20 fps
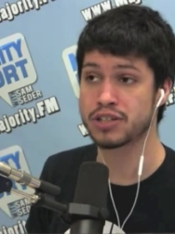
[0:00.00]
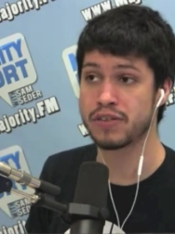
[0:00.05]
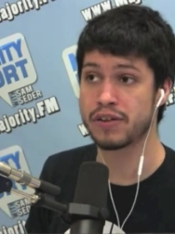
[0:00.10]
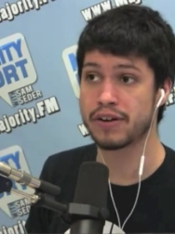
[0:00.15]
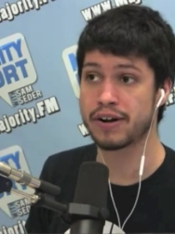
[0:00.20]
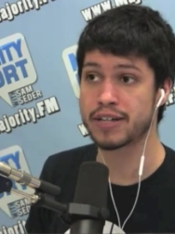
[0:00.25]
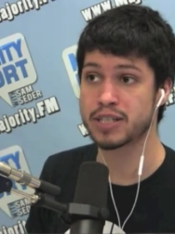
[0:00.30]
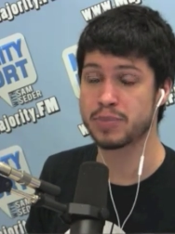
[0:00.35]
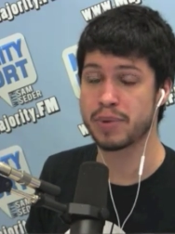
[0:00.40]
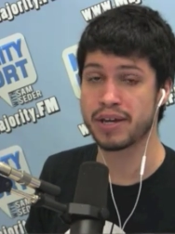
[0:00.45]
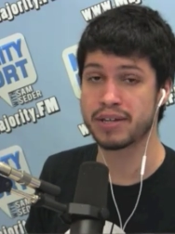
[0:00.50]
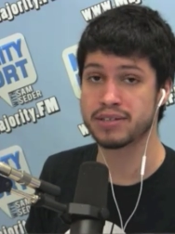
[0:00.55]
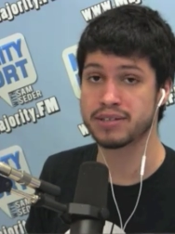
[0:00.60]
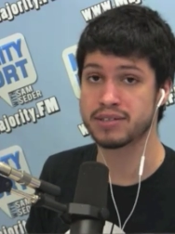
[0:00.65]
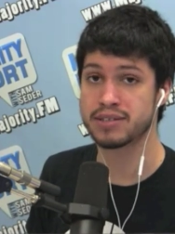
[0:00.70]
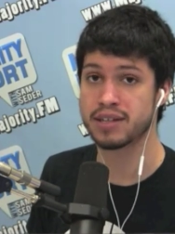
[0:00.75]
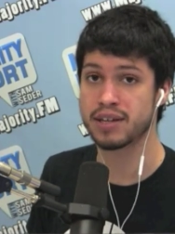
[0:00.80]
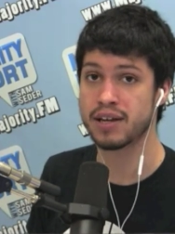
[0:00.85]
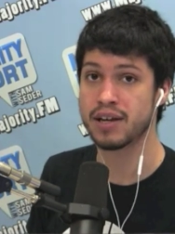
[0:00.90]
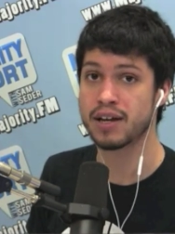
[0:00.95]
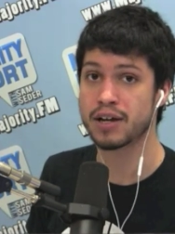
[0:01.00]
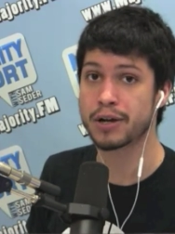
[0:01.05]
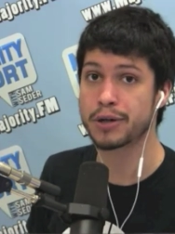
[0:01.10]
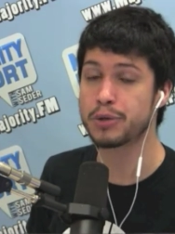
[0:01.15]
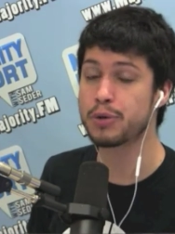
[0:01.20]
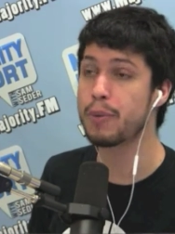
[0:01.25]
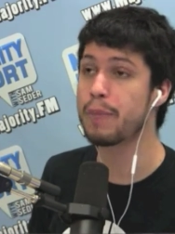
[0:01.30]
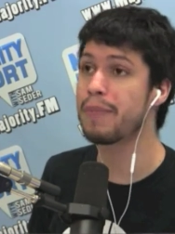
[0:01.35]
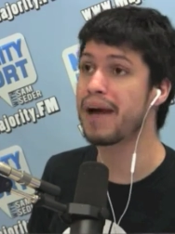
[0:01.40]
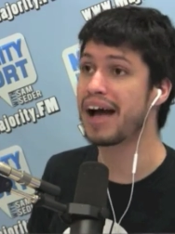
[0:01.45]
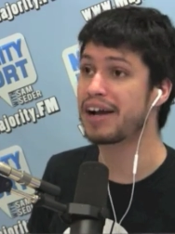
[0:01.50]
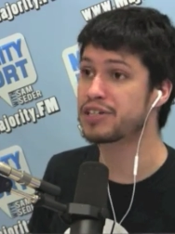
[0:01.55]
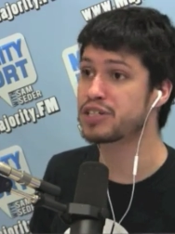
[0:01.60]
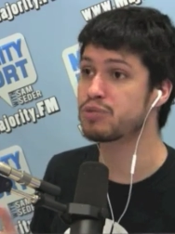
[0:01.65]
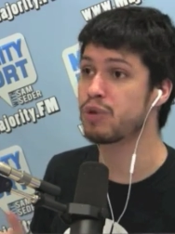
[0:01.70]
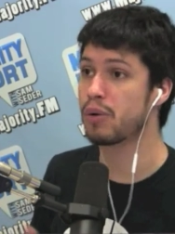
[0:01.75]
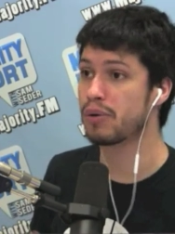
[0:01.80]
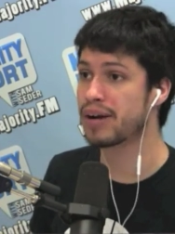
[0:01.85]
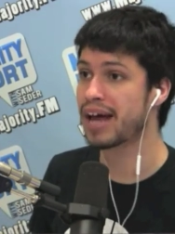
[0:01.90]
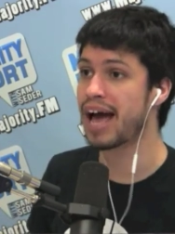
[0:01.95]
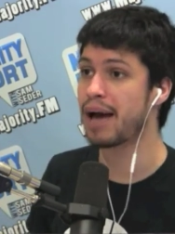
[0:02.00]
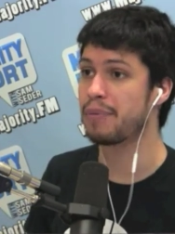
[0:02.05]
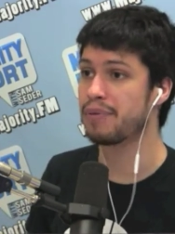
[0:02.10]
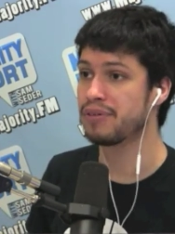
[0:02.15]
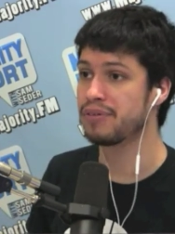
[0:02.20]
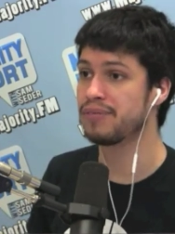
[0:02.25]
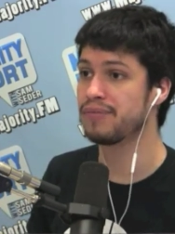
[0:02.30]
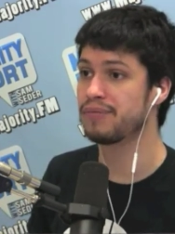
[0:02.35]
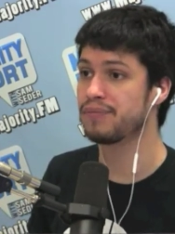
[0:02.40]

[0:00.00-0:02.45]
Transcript: to their airspace? Could you imagine what would happen?